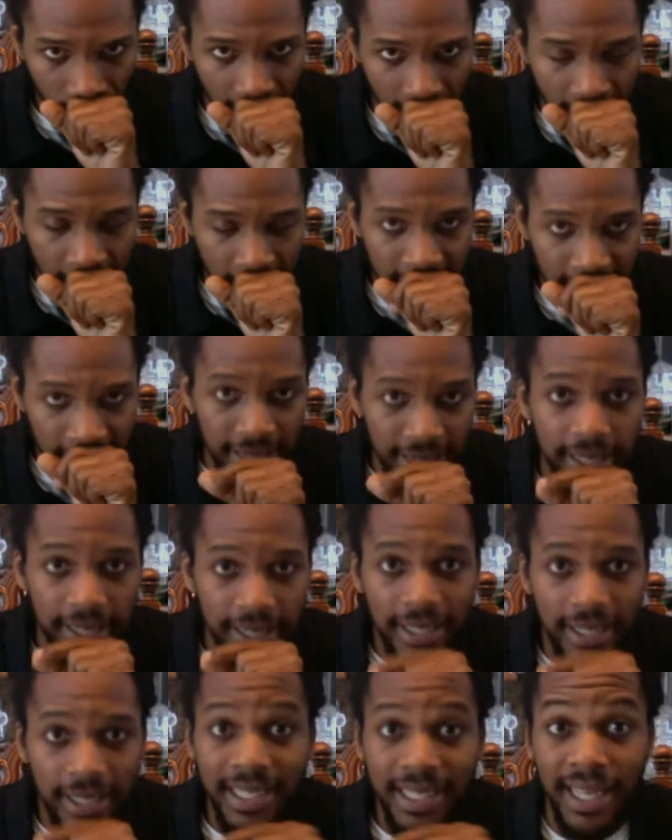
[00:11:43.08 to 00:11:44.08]
They
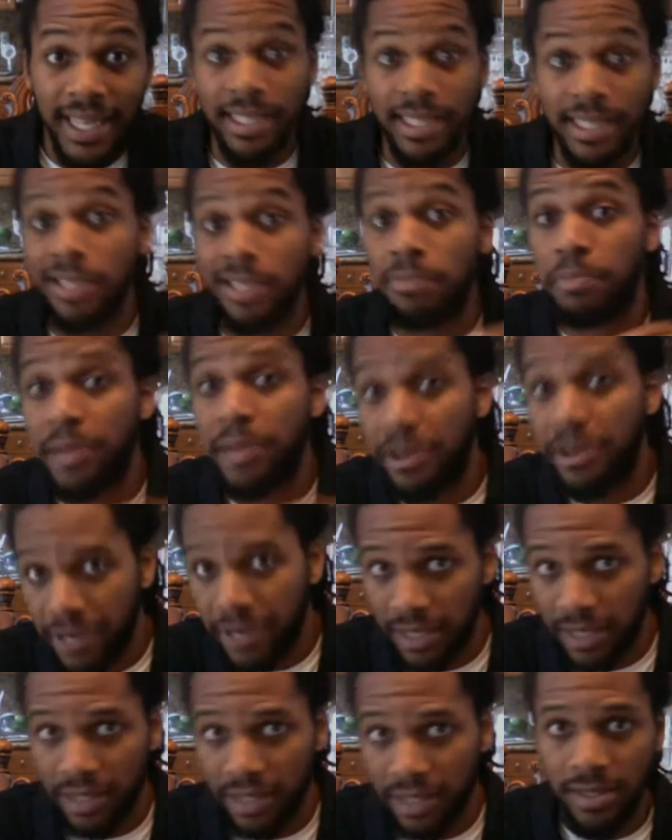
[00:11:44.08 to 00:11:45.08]
needed to
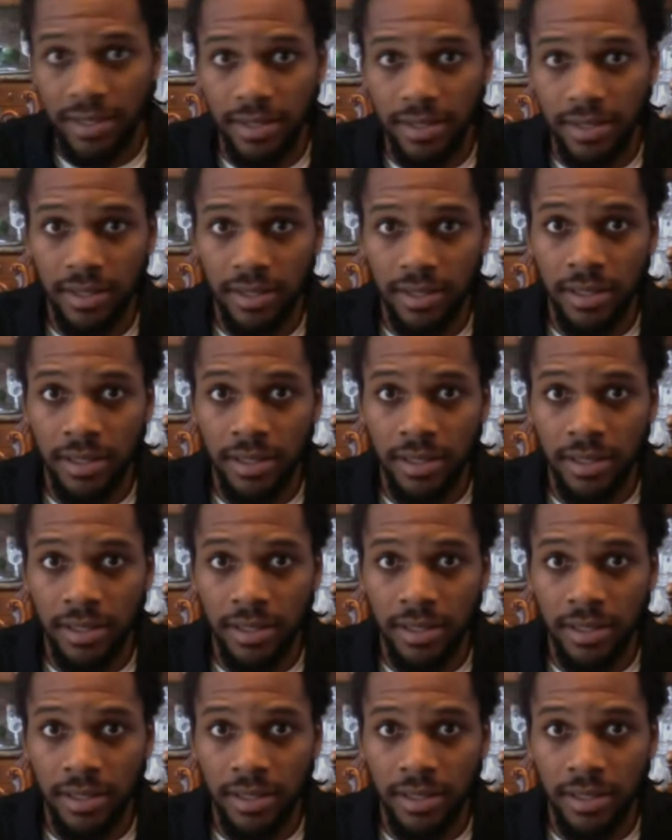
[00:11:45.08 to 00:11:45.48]
experience